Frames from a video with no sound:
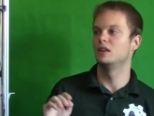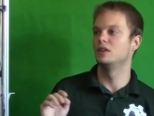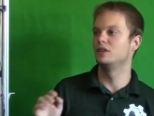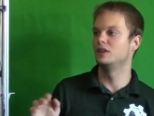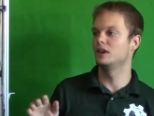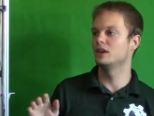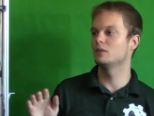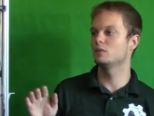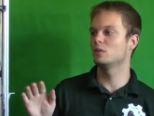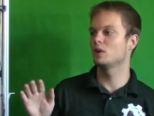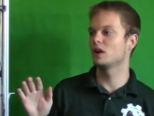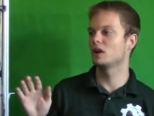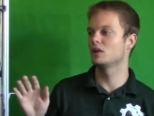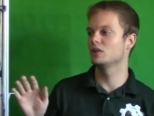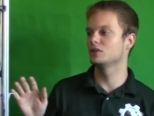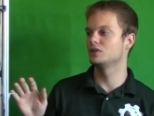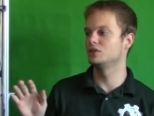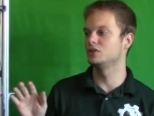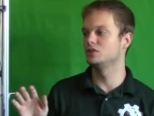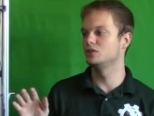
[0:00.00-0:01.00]
Then what
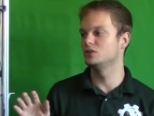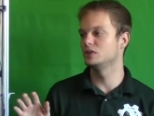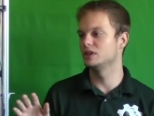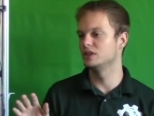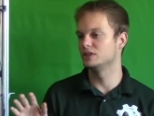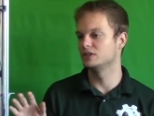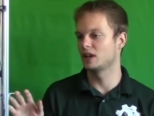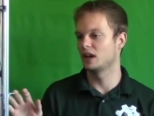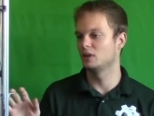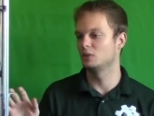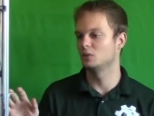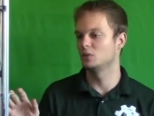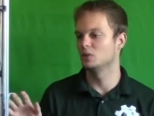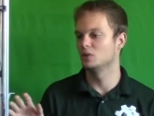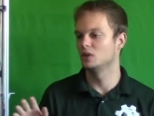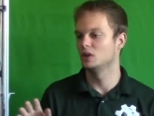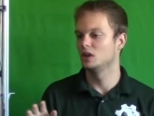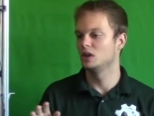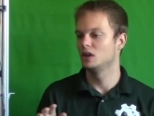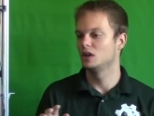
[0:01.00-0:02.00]
I'll do is I
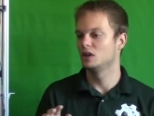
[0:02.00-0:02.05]
will